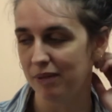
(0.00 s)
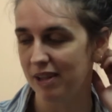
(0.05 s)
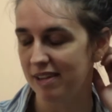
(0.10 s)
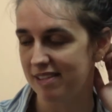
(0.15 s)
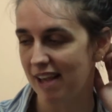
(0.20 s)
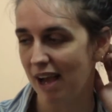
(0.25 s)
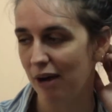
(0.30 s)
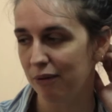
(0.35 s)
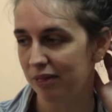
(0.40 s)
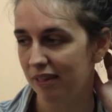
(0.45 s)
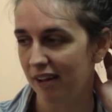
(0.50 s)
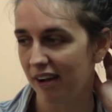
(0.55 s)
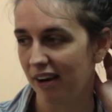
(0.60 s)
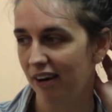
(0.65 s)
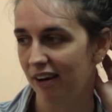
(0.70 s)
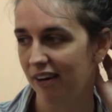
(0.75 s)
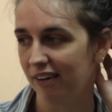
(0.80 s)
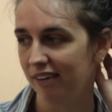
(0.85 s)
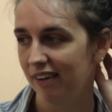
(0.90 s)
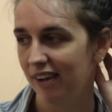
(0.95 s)
is out
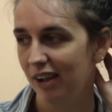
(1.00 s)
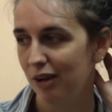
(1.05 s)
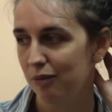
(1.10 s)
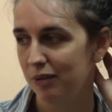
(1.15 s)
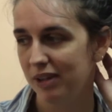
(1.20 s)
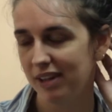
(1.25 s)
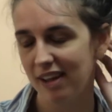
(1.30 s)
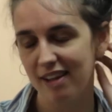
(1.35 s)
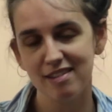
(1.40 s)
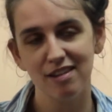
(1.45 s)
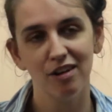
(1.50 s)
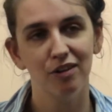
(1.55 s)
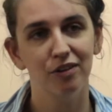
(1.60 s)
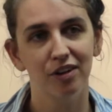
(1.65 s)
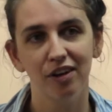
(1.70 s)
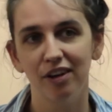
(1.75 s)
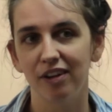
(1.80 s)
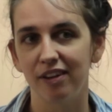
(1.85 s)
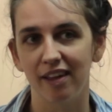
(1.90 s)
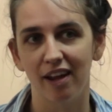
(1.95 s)
there, I mean, that's all
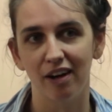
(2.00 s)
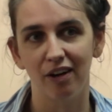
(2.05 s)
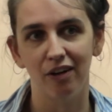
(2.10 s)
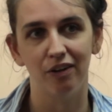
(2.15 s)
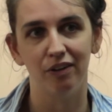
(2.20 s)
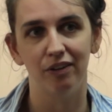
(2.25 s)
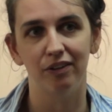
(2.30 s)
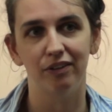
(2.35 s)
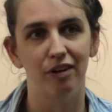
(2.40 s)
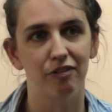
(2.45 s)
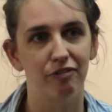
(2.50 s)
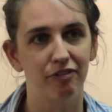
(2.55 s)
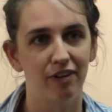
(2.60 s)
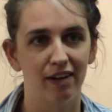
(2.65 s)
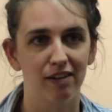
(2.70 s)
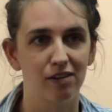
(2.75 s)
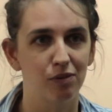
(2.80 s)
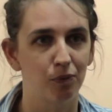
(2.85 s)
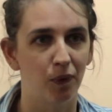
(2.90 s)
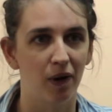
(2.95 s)
good. That all
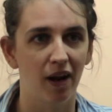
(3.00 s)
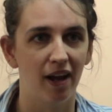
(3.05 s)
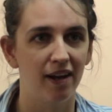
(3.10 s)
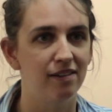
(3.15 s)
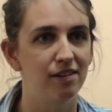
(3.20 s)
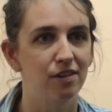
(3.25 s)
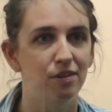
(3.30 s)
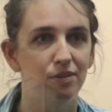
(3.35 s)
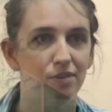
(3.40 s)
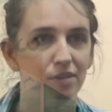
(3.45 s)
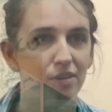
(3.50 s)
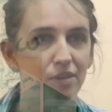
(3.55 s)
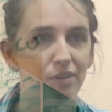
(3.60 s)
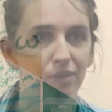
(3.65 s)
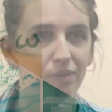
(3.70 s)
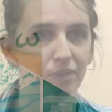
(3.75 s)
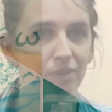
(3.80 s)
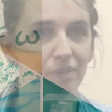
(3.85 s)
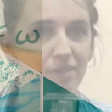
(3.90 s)
affects what I do too.